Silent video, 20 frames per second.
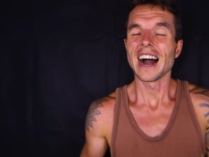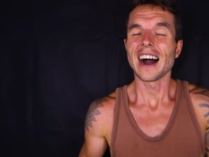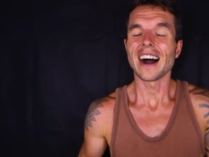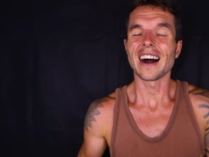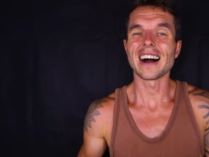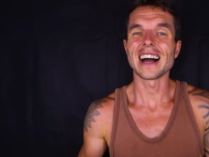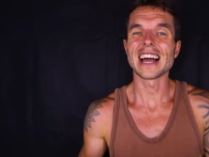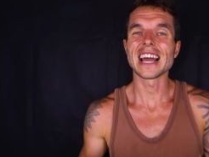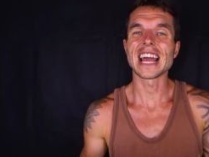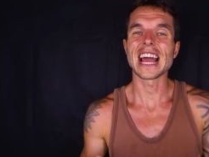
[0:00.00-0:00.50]

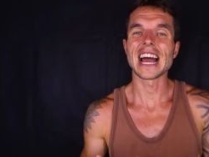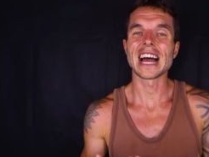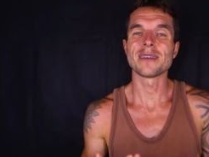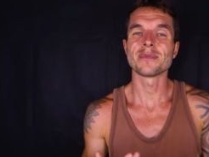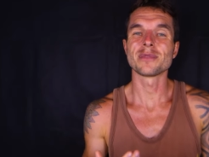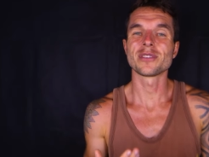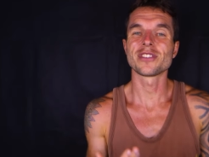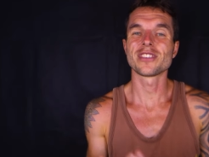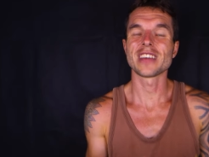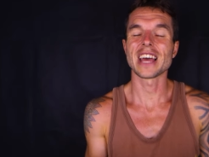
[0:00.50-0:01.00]
I
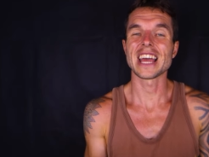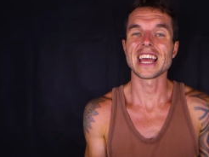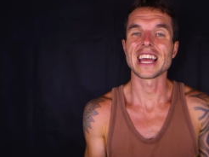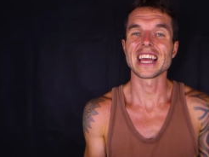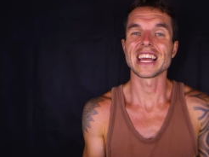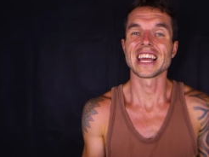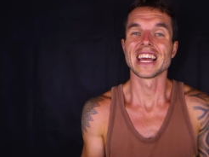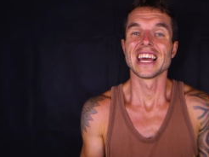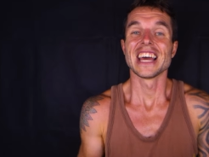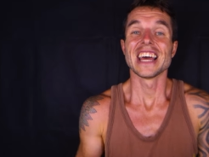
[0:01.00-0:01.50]
am
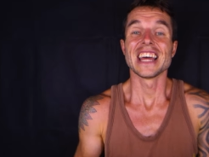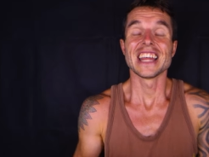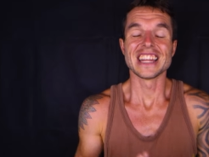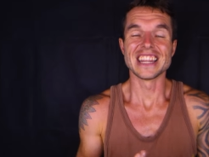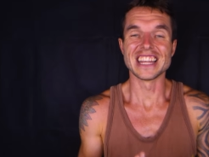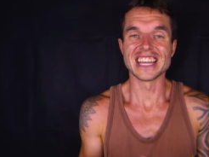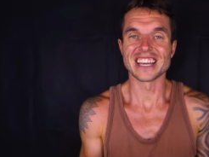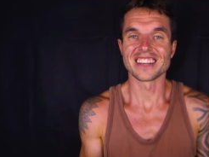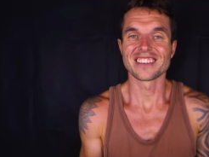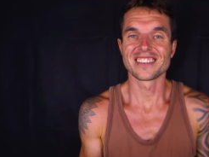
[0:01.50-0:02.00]
saying
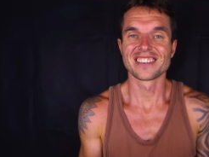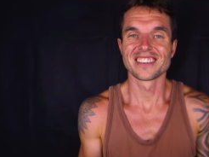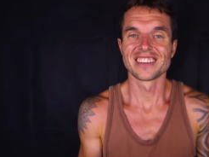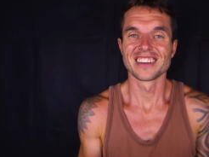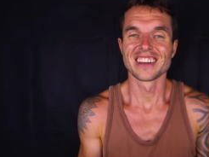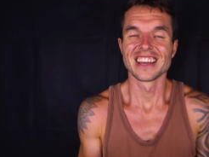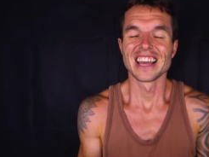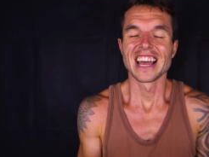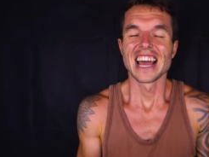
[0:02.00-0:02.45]
this.